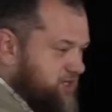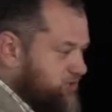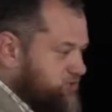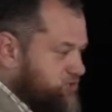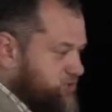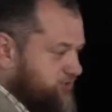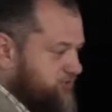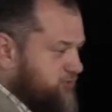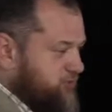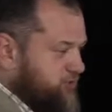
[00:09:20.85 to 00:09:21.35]

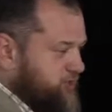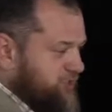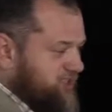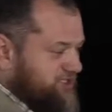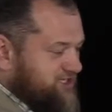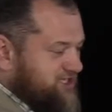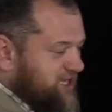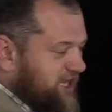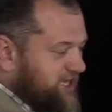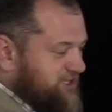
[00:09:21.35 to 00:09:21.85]
So for
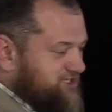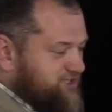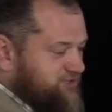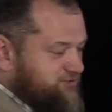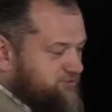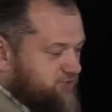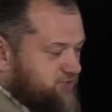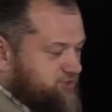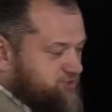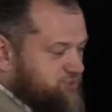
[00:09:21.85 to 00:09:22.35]
these guys
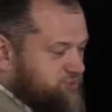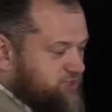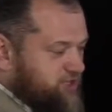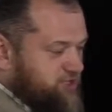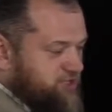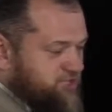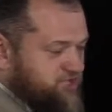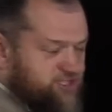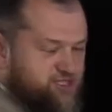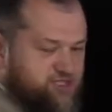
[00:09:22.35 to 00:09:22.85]
from
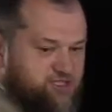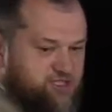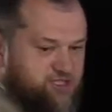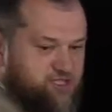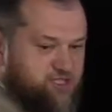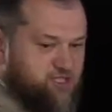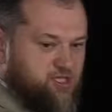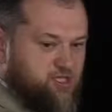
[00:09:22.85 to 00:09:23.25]
doing this,